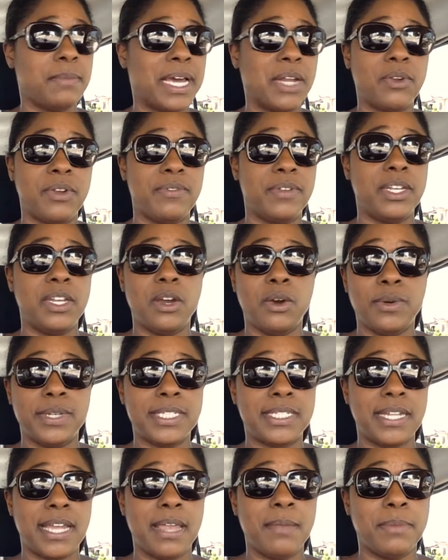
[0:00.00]
I don't even know
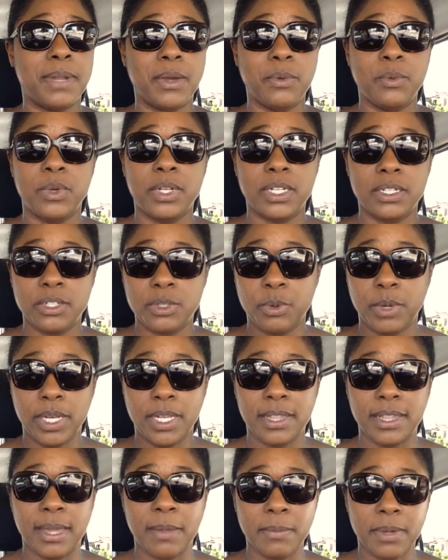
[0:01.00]
his name, but I wouldn't have
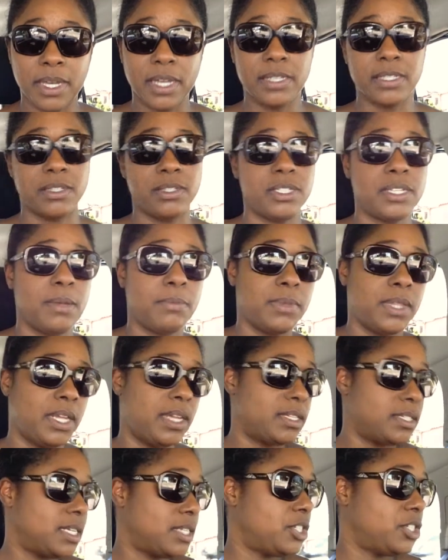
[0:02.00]
tweeted that, because there's some
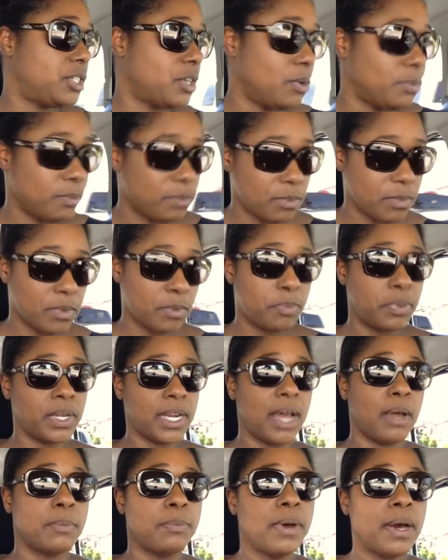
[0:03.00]
things that you don't put
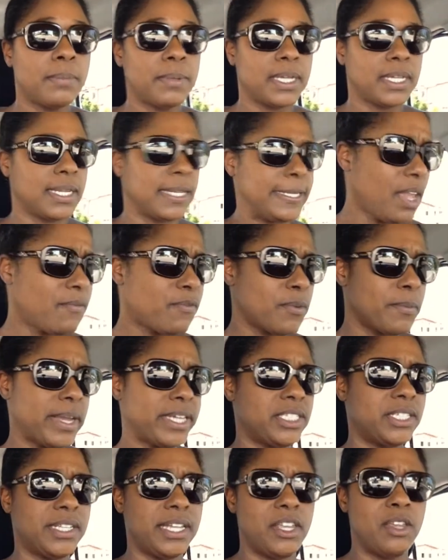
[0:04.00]
out publicly,
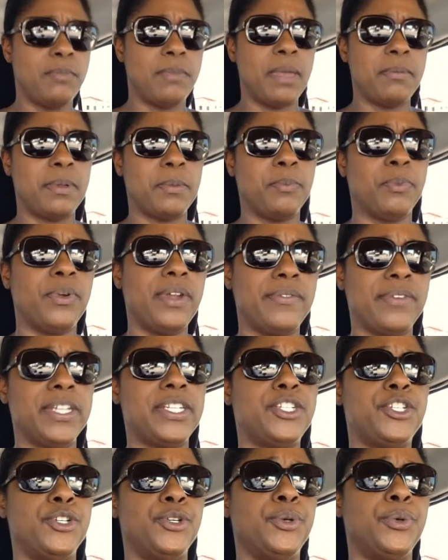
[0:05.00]
information that you may be privy
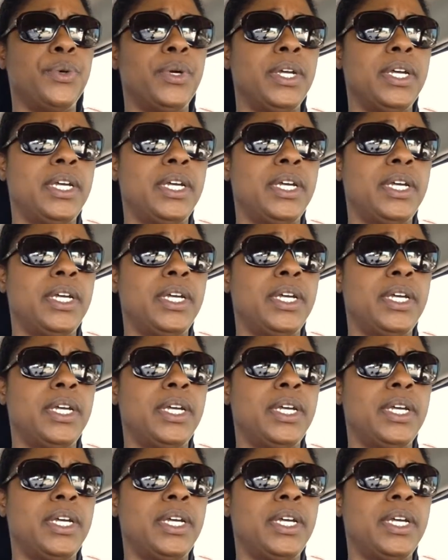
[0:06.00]
to.